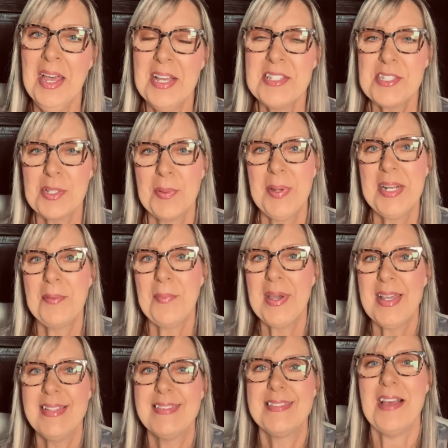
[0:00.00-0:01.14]
So
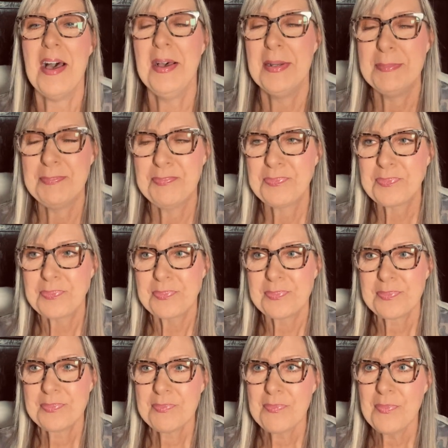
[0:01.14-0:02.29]
anyways,
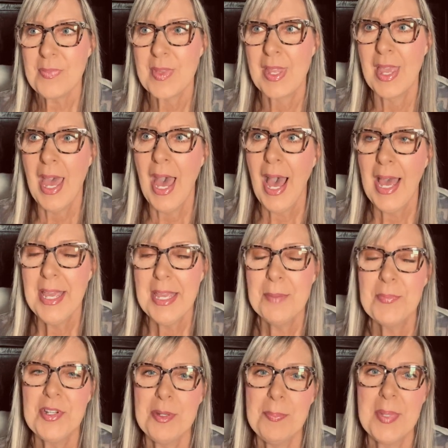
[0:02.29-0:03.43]
I
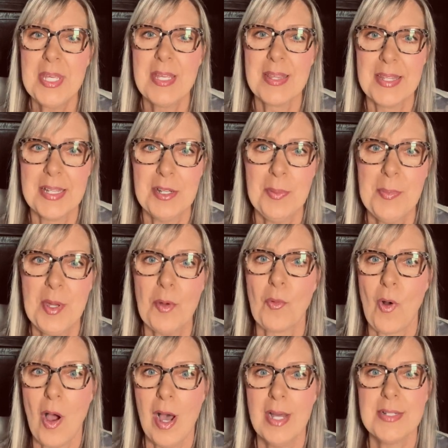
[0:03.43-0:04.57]
am going to be a little bit
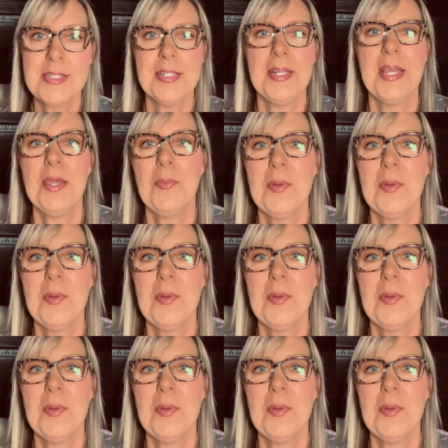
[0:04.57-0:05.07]
raw today